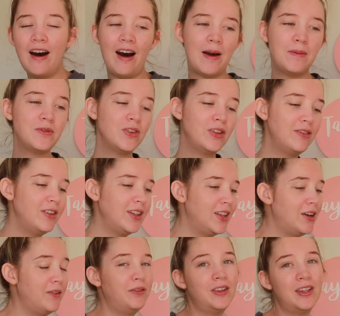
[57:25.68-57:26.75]
I'm sort of in
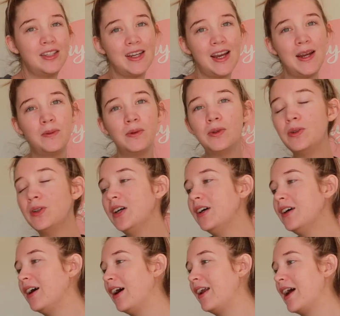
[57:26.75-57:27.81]
love with the table,
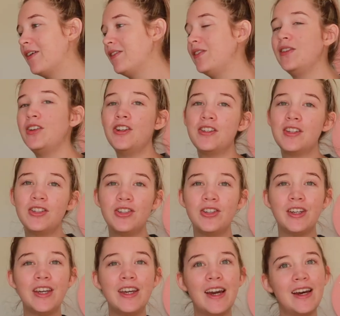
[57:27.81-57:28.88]
and I haven't even used the
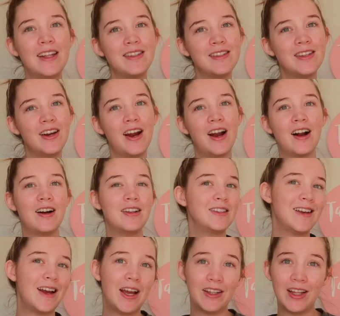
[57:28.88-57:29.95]
Juki yet, so I can't
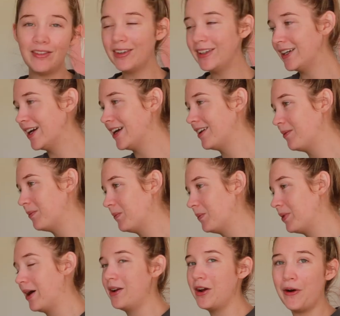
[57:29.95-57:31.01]
say I love it yet,
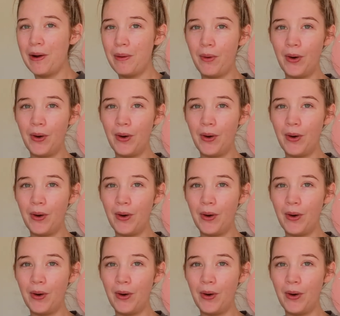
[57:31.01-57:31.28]
but I know I